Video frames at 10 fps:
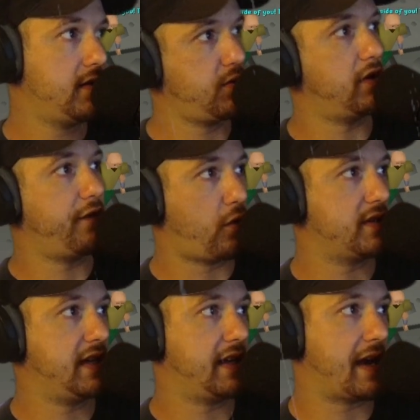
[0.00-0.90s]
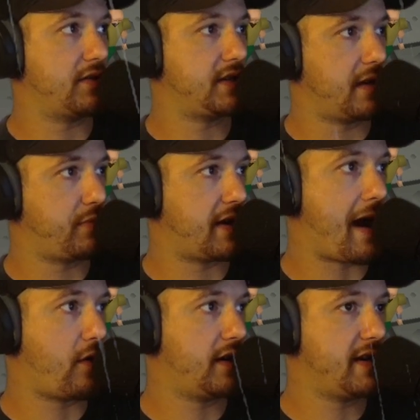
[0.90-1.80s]
214 accounts done per
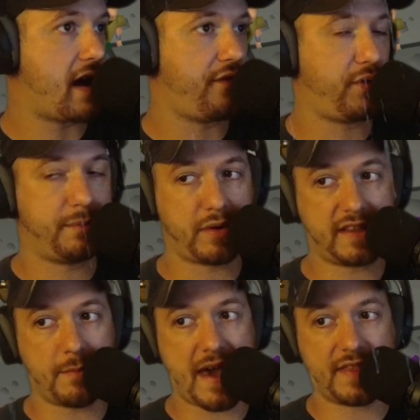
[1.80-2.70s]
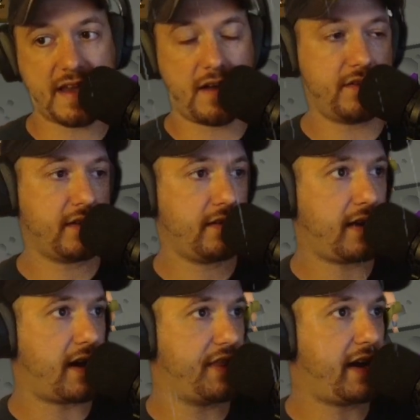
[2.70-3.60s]
hour. Now, if we break the math down
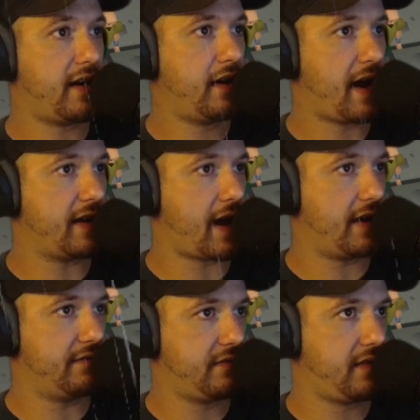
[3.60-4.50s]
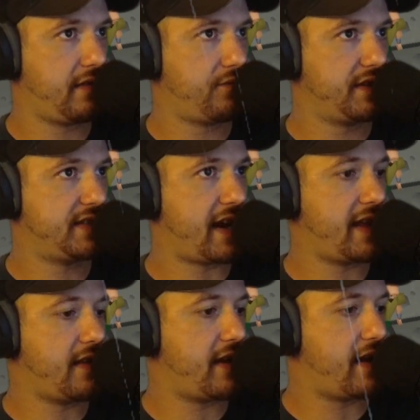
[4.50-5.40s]
there, I reset
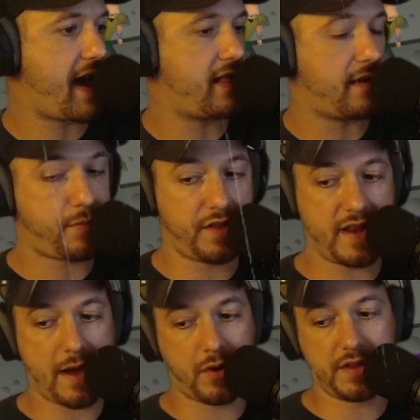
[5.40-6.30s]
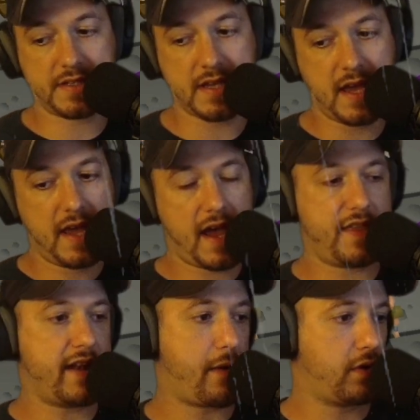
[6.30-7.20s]
it and then added up all the net worths, and
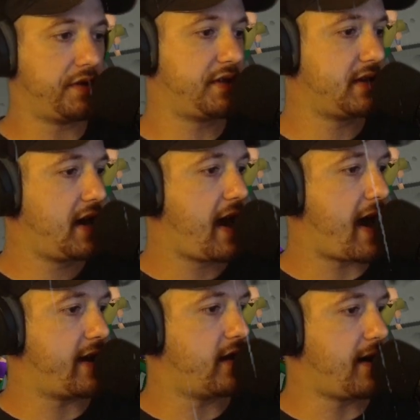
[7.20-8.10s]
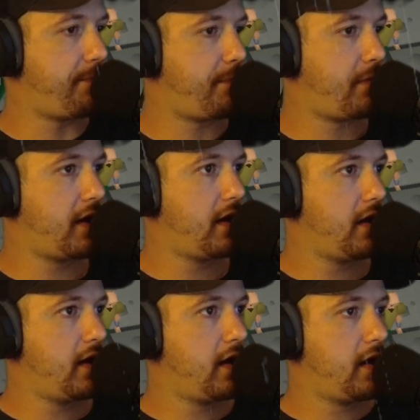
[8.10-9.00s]
the net worths added up.
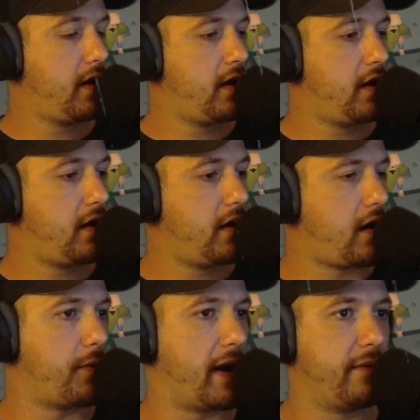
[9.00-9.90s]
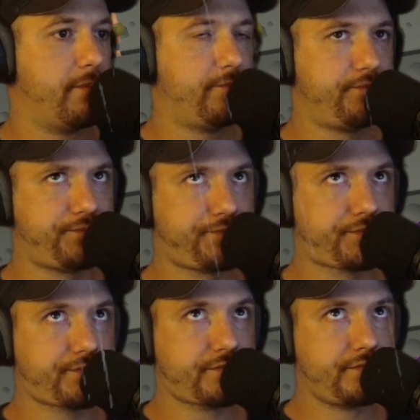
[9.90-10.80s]
All right.
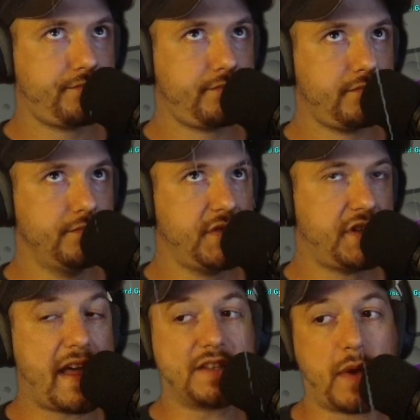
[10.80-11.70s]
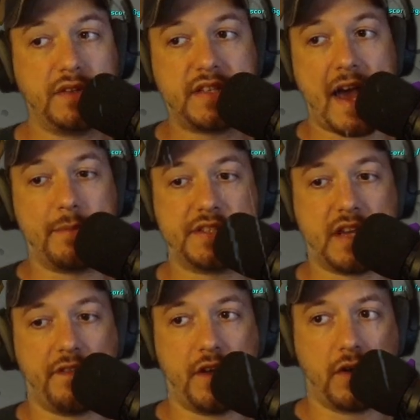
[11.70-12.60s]
So that's why you time
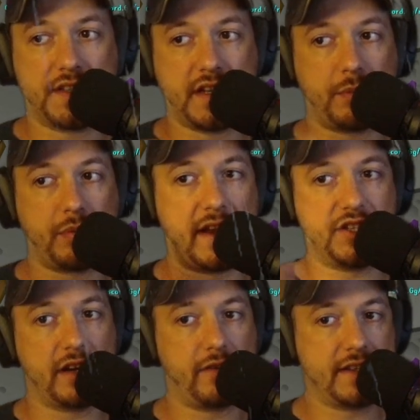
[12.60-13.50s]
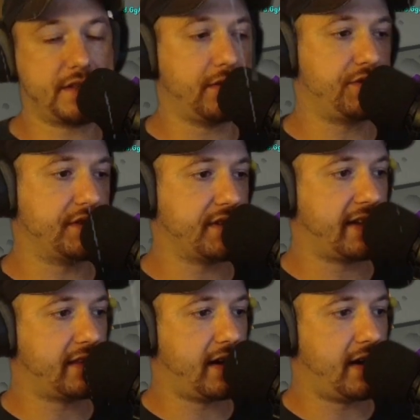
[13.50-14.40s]
yourself, though, because then your brain generates solutions
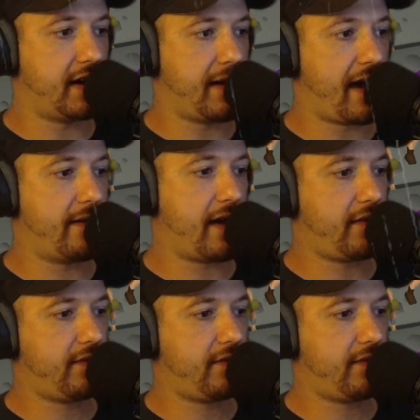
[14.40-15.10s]
like the